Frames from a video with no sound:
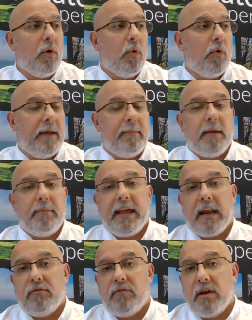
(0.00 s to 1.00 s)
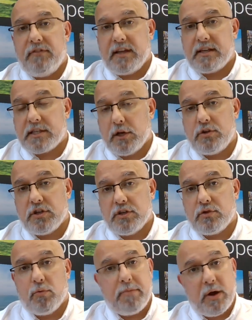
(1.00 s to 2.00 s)
or they may be getting rid of
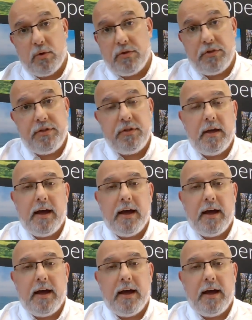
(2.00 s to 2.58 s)
exclusions, or both.